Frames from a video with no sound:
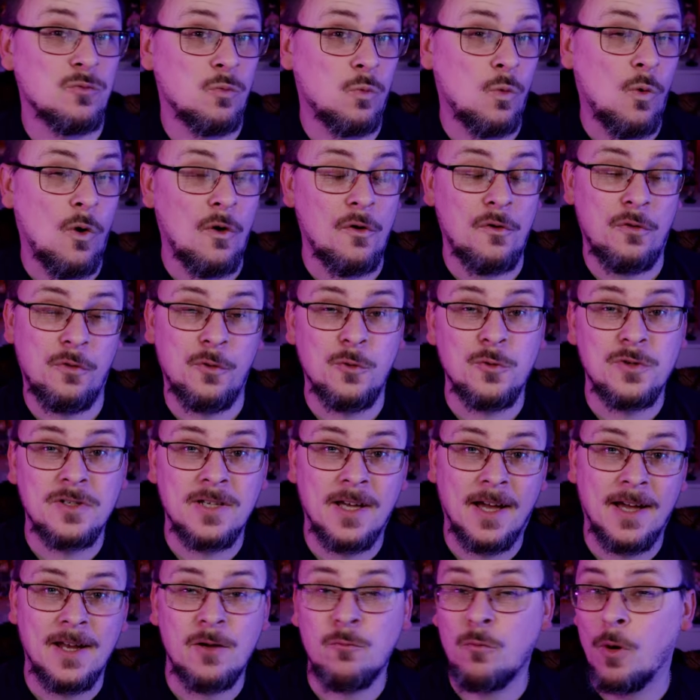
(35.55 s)
1 through
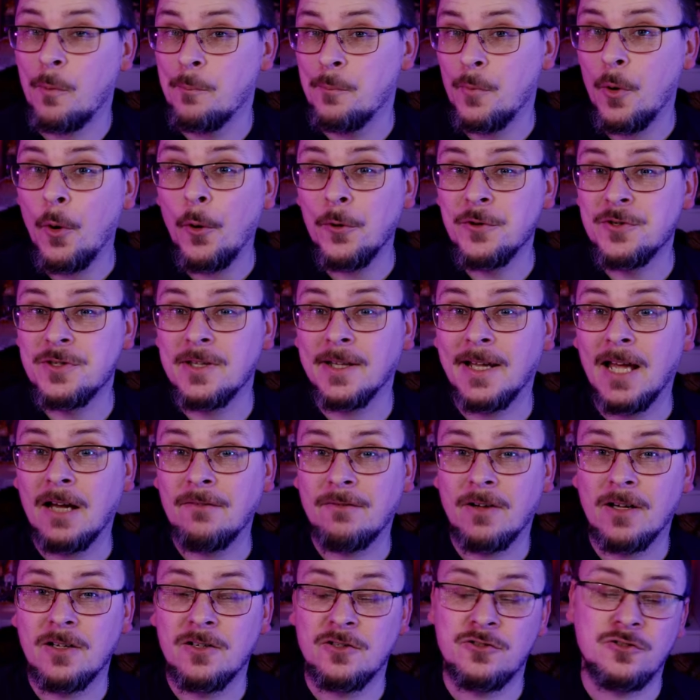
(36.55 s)
10 were merged
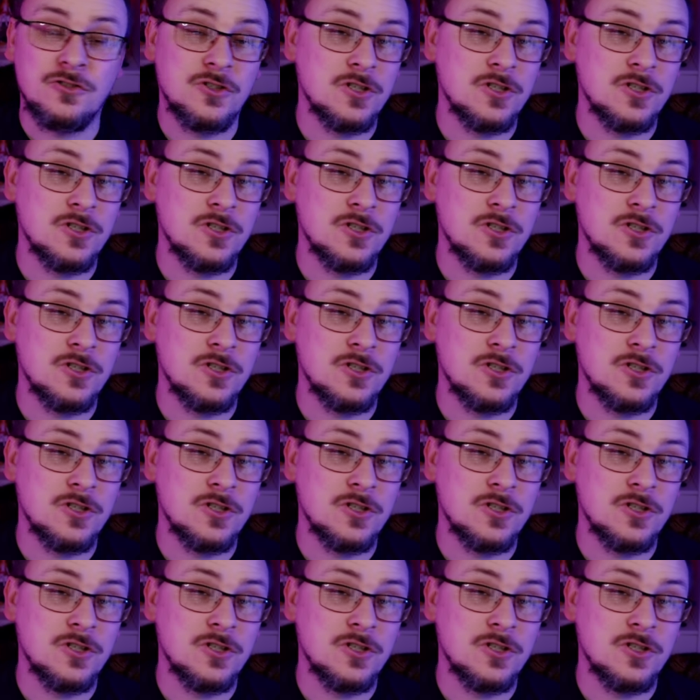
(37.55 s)
together